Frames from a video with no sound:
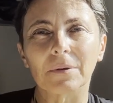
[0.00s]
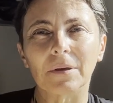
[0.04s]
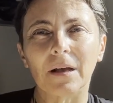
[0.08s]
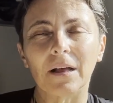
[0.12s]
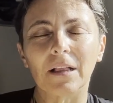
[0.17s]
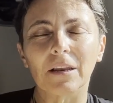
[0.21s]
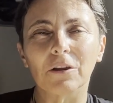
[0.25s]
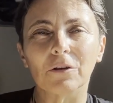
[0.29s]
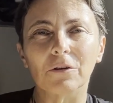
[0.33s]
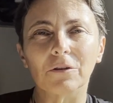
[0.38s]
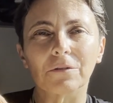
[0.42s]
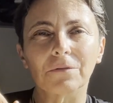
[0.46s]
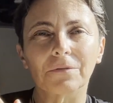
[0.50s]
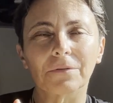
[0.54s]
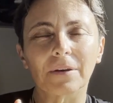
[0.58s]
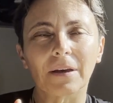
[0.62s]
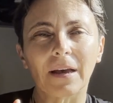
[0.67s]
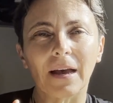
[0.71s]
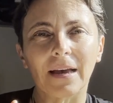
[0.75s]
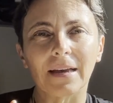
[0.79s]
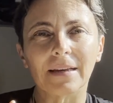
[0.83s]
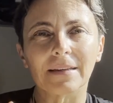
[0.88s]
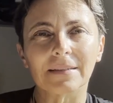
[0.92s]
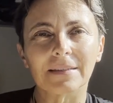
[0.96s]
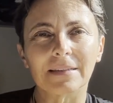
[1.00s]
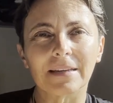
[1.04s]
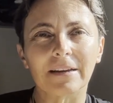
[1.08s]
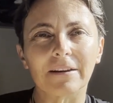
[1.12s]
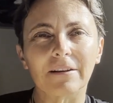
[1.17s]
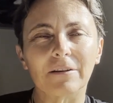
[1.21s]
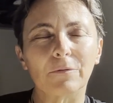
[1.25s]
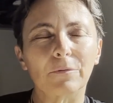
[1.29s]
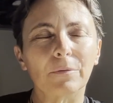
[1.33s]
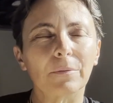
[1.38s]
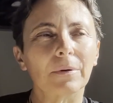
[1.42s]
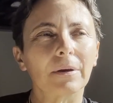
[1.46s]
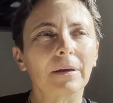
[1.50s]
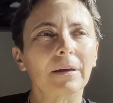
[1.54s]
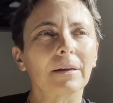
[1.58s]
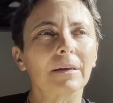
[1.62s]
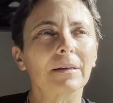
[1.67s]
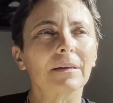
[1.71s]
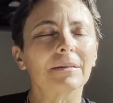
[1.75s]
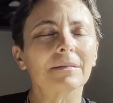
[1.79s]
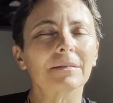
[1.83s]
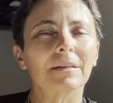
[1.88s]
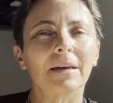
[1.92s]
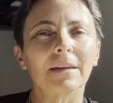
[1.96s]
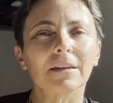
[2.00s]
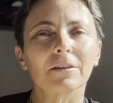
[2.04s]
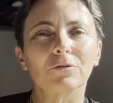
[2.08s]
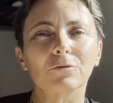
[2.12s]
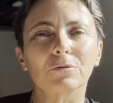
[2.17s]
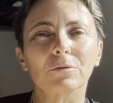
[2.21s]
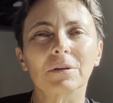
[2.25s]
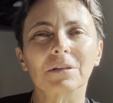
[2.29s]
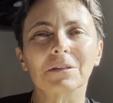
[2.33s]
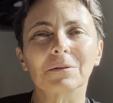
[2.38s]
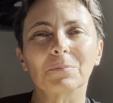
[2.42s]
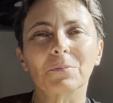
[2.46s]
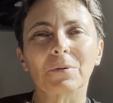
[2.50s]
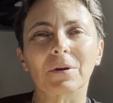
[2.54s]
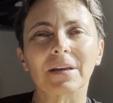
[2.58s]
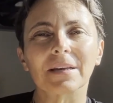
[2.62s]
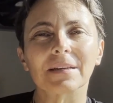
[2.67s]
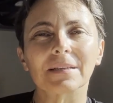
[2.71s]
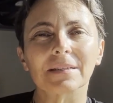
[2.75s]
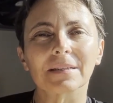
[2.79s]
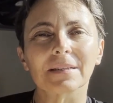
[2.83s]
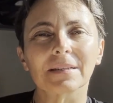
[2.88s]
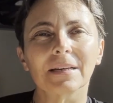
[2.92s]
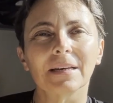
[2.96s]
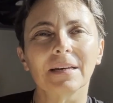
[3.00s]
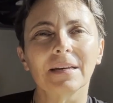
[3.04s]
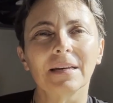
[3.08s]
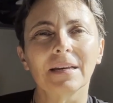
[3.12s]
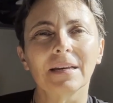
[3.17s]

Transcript: a lot of the guys there started to express